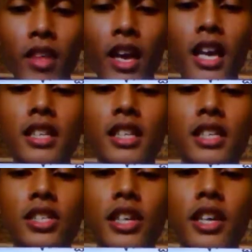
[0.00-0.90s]
in the
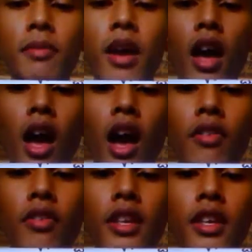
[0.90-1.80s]
term
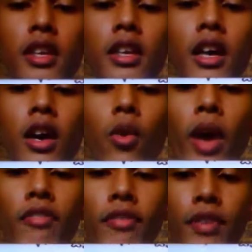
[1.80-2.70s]
of the
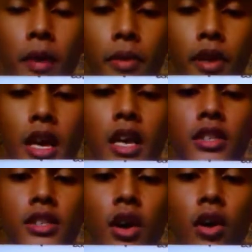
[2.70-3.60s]
wave number.
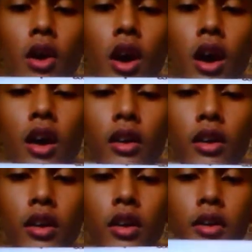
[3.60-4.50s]
So
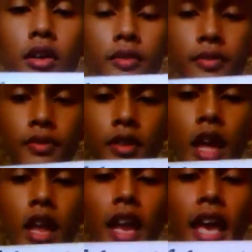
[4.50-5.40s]

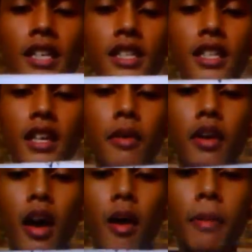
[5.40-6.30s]
like the
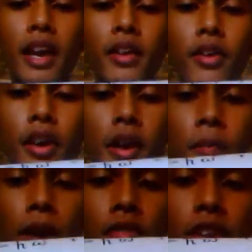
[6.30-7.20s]
manner
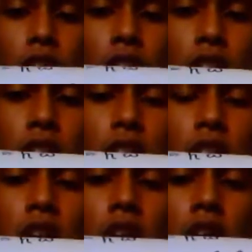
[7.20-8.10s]
previously,
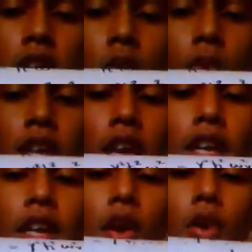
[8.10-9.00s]
we
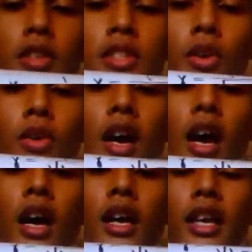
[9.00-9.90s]
can also
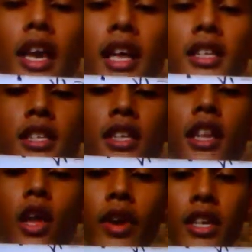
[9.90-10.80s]
get the
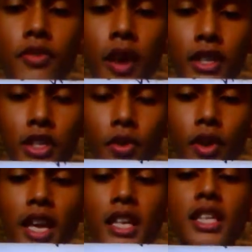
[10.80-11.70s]
Lorentz factor
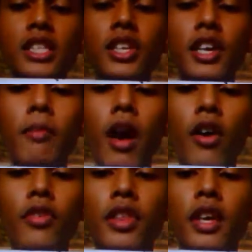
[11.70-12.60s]
in the term of
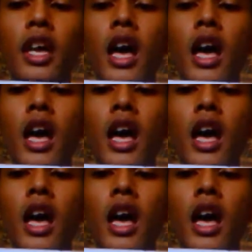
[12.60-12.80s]
the